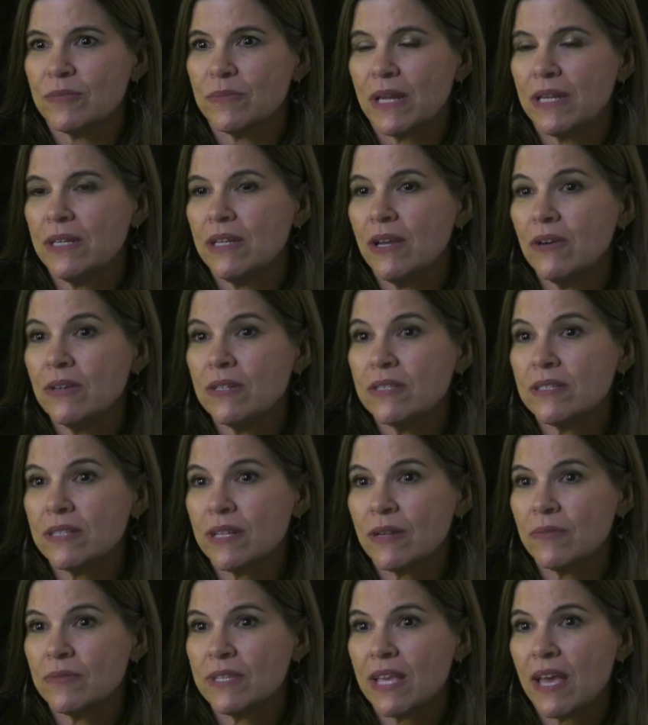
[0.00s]
But I noticed
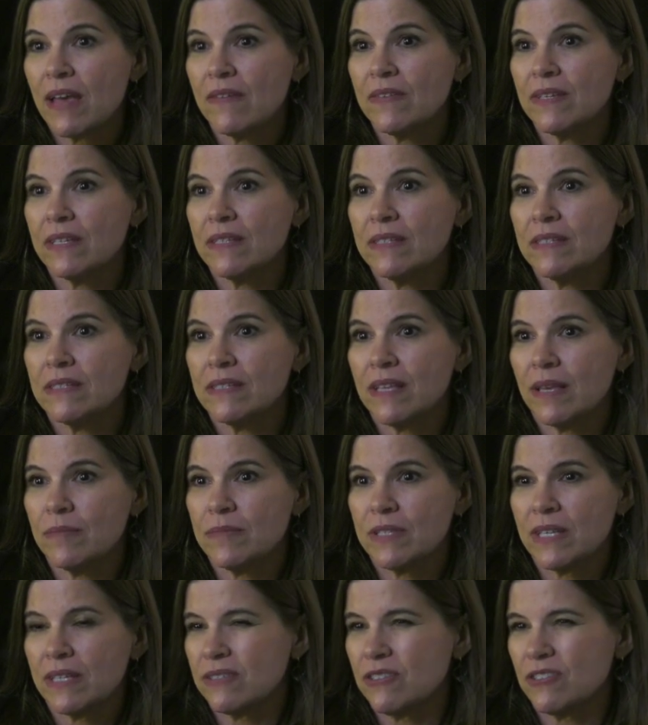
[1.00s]
that I was having
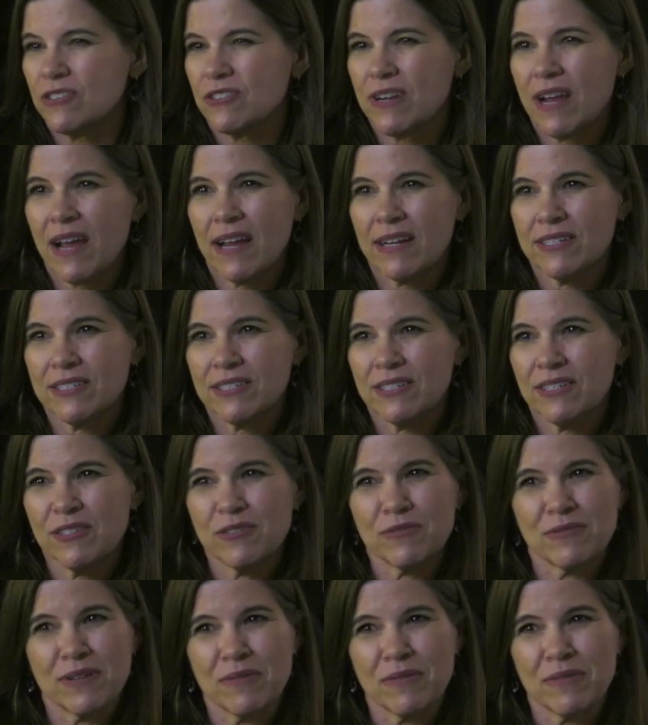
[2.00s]
same-sex attractions